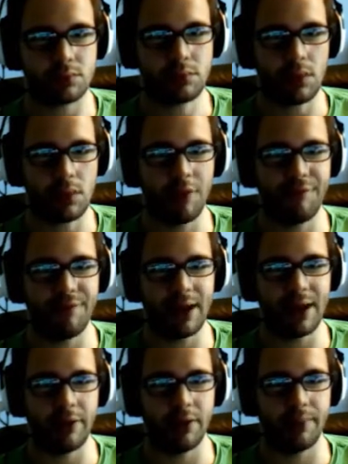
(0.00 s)
A
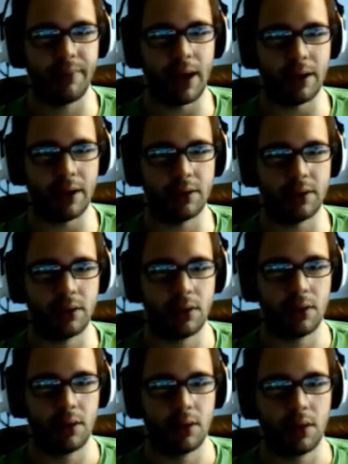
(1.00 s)
flower pot.
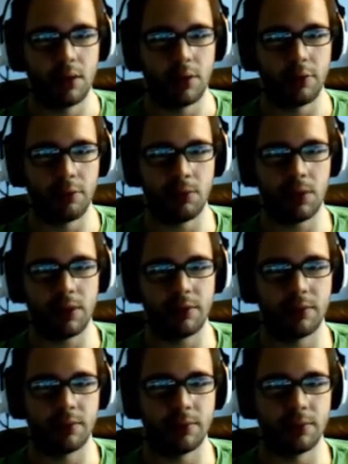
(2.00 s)

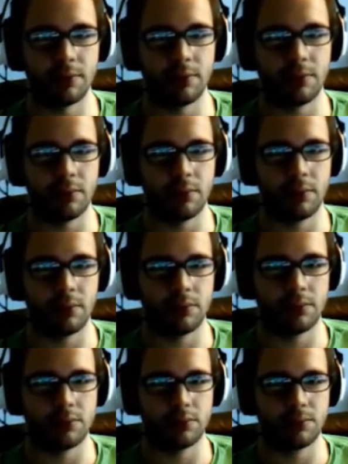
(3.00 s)
Hmm.
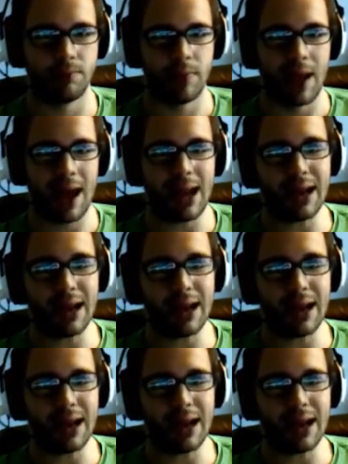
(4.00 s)
I like the